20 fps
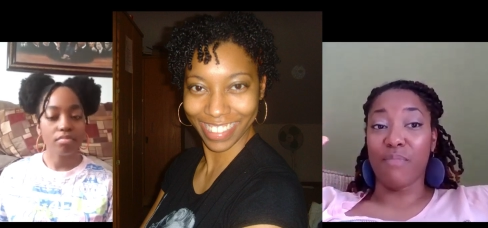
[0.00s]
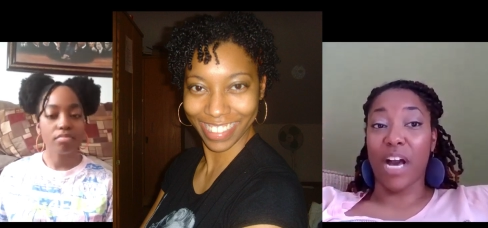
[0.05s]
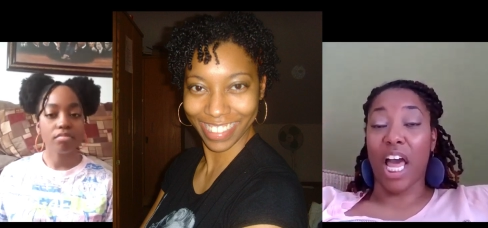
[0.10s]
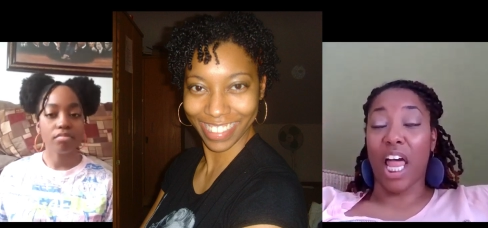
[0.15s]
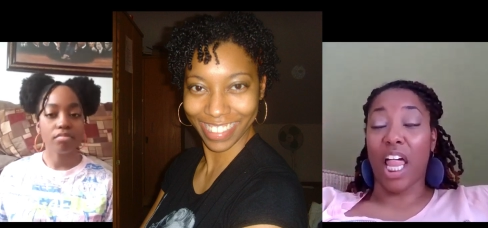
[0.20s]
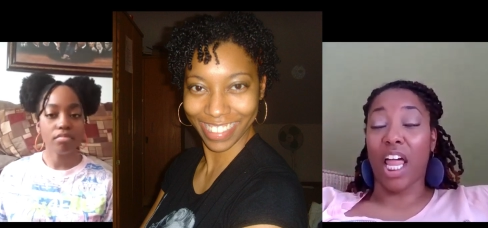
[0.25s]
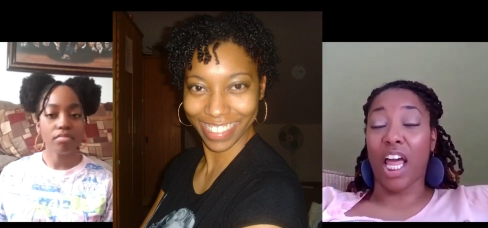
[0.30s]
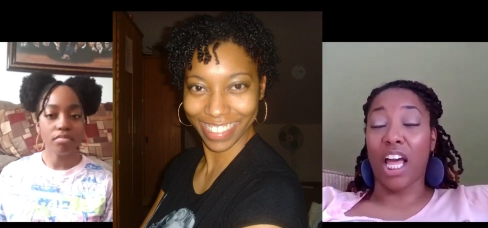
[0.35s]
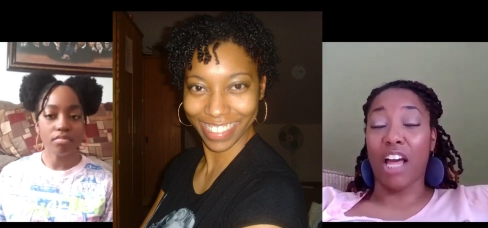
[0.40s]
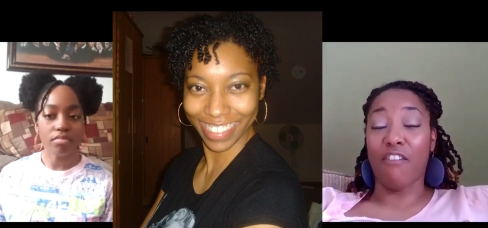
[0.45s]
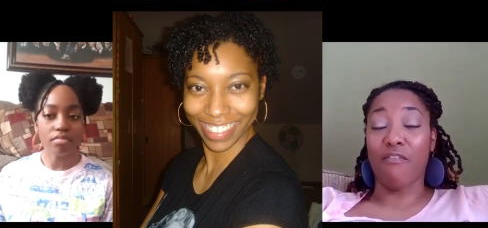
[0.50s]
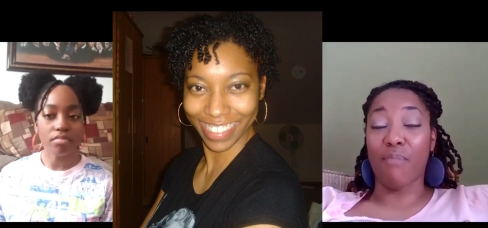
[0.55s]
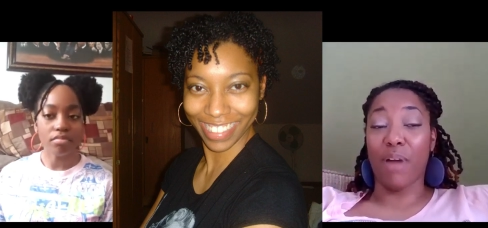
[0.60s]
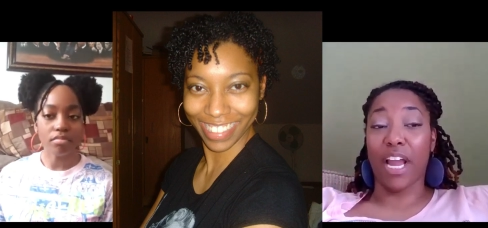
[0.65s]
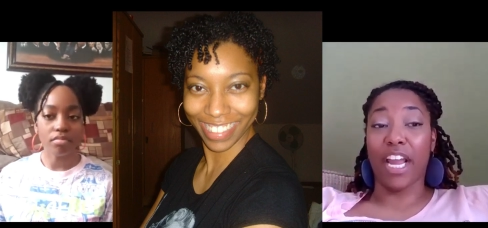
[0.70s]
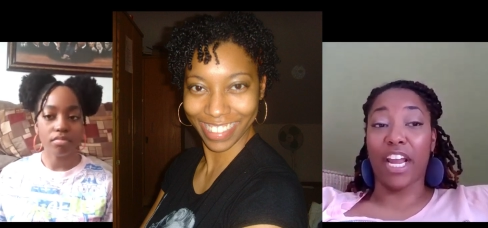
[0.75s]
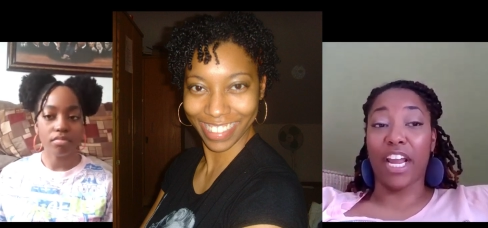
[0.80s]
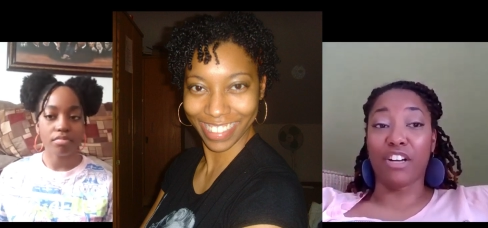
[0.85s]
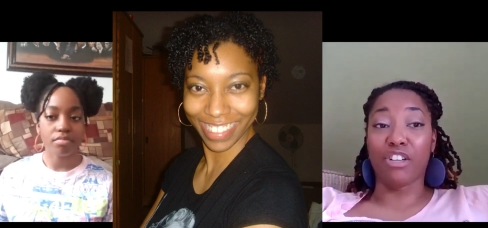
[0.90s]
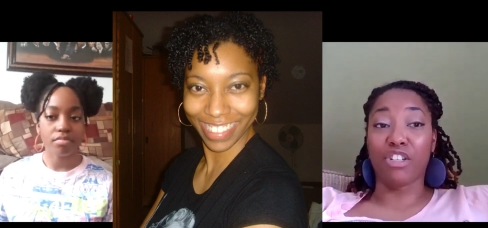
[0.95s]

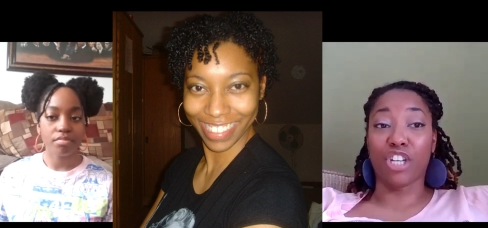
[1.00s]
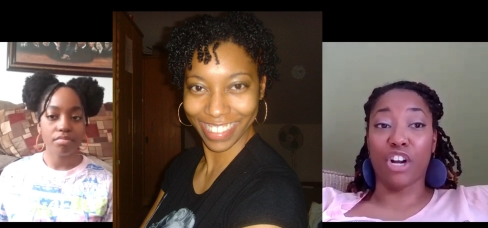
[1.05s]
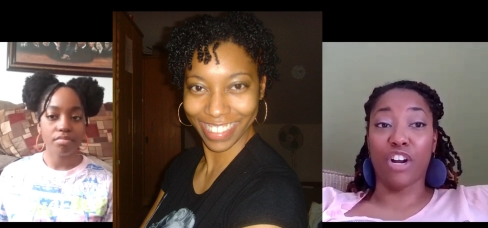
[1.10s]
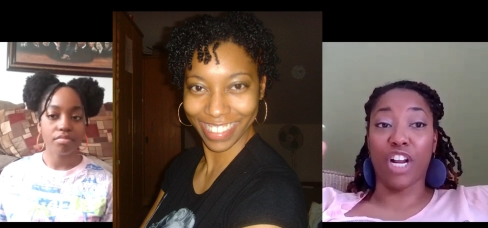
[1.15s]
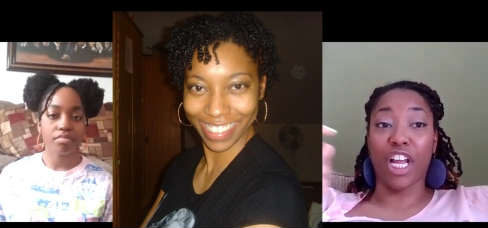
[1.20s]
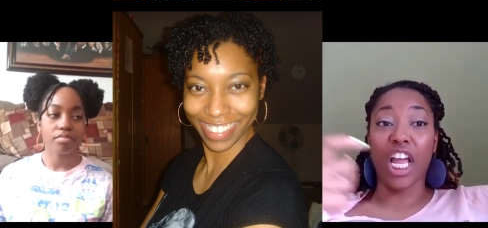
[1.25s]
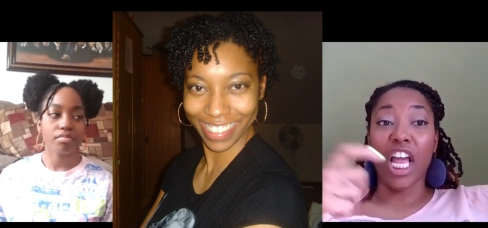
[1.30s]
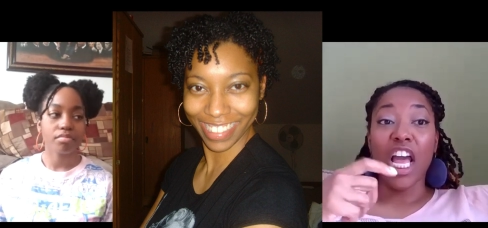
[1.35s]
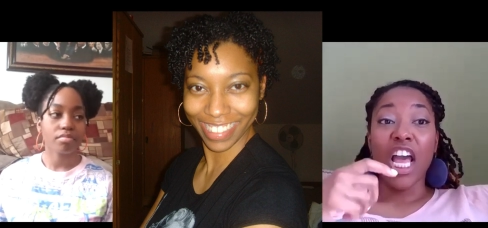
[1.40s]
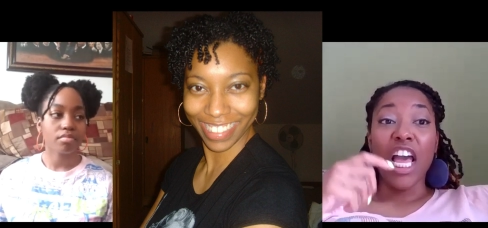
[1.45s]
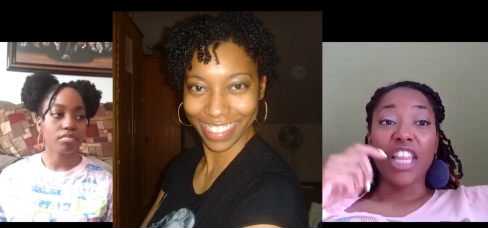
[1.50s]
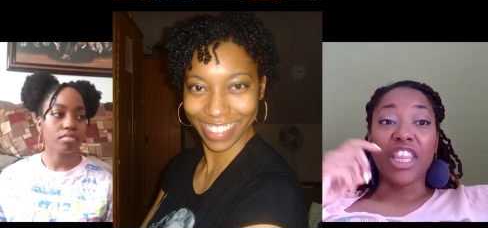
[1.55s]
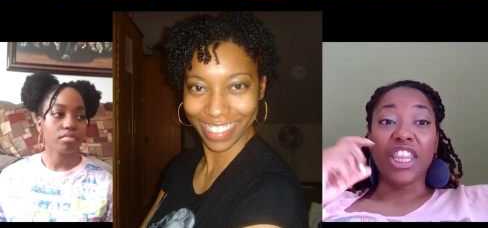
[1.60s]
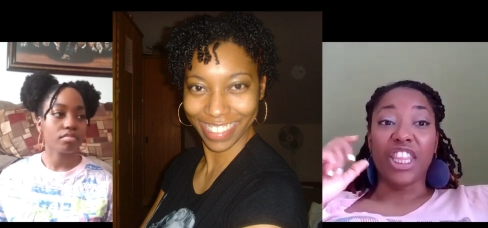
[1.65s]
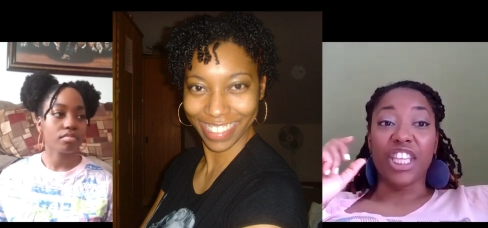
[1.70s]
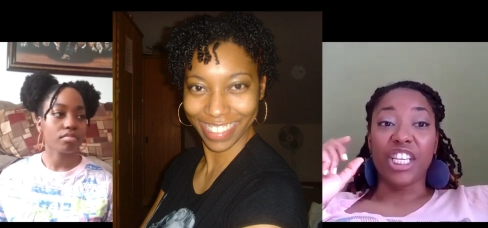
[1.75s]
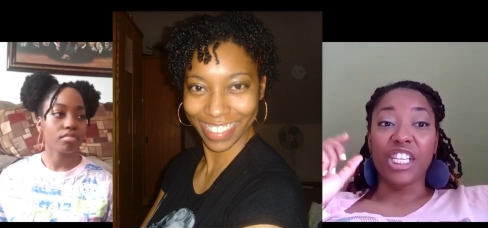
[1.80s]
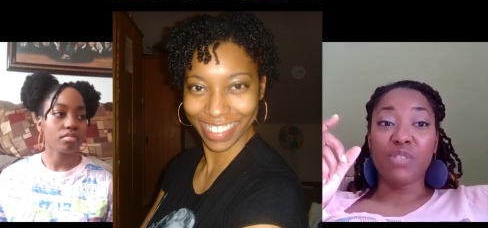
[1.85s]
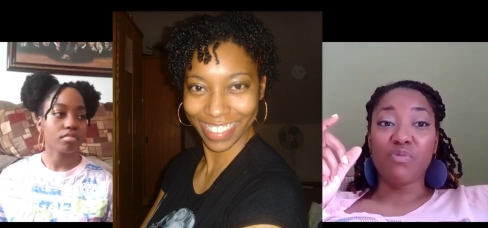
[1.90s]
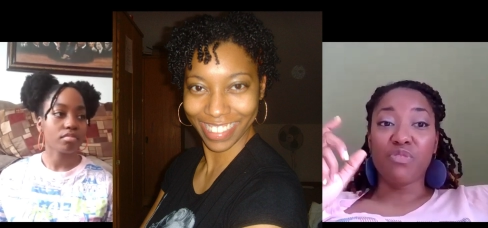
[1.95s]
Speaker 1: my hair journey.
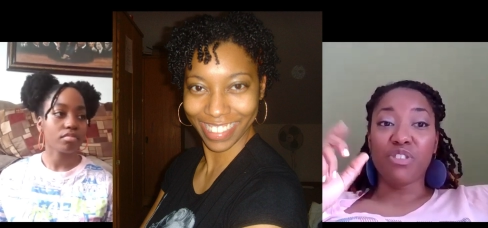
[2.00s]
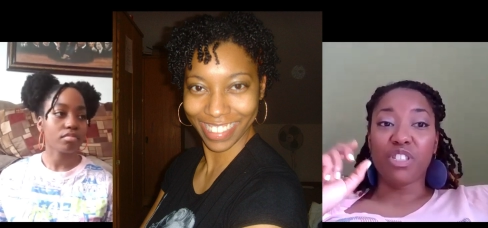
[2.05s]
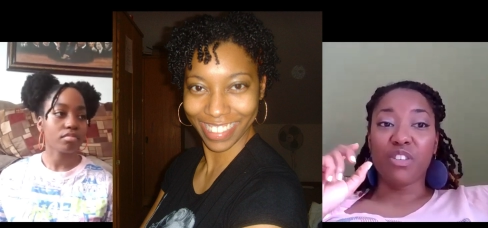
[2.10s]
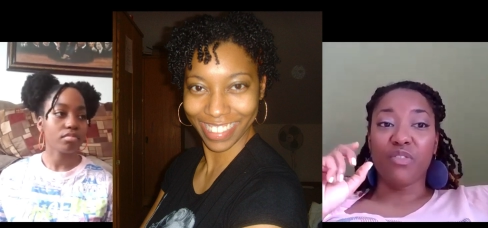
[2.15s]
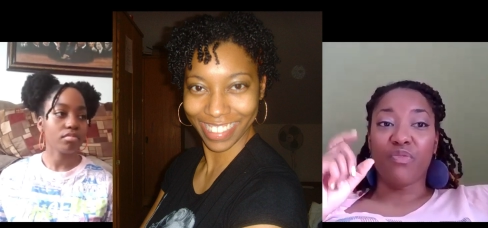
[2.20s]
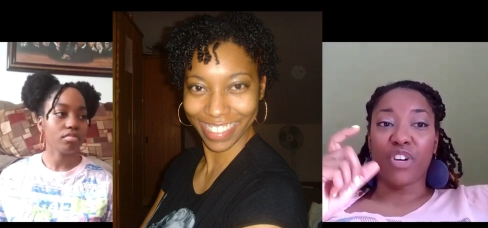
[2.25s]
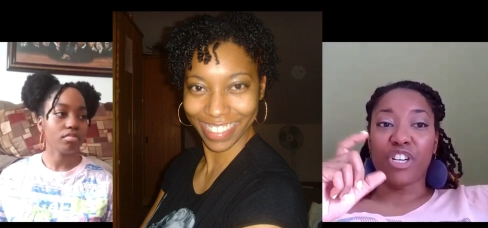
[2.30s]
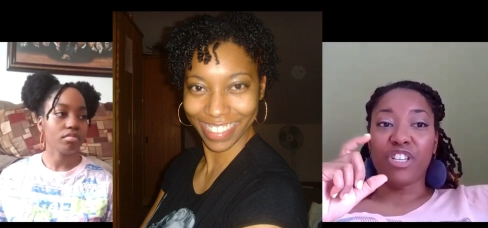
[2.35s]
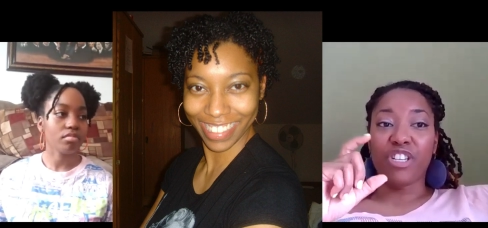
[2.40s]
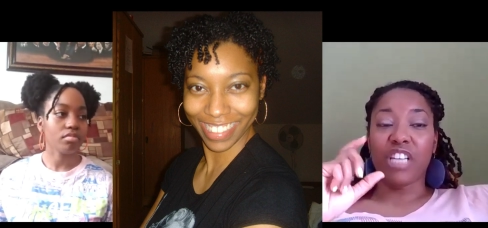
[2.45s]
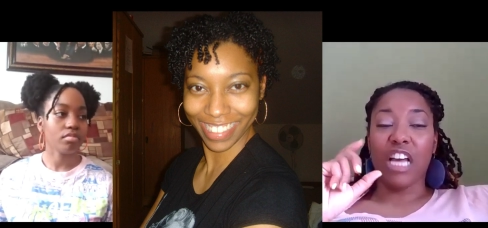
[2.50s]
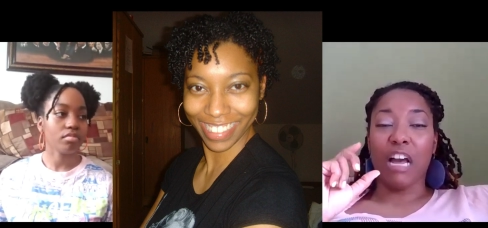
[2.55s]
This was the first